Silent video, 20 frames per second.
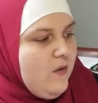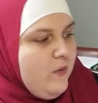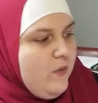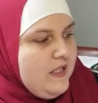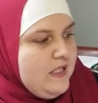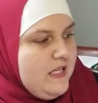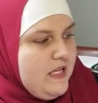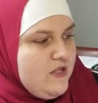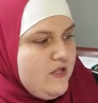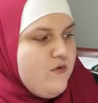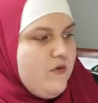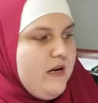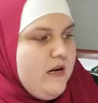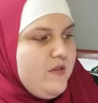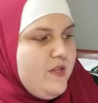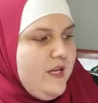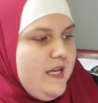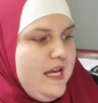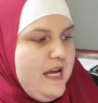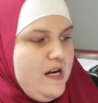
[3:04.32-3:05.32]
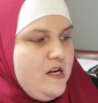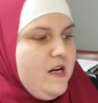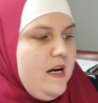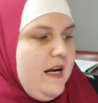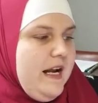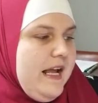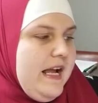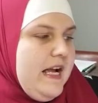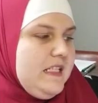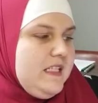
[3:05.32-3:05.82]
we did throughout the year, and
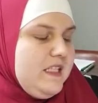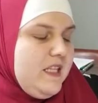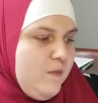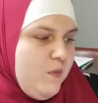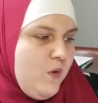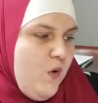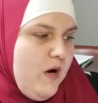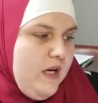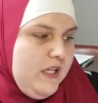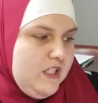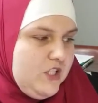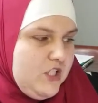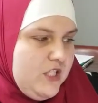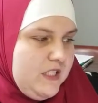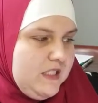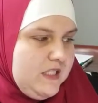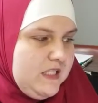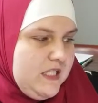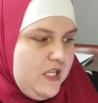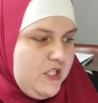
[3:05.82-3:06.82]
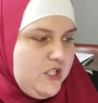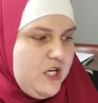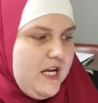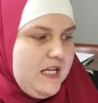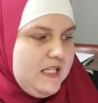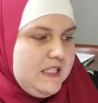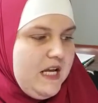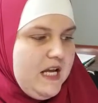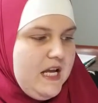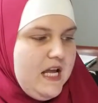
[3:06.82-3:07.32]
I ask them questions such as,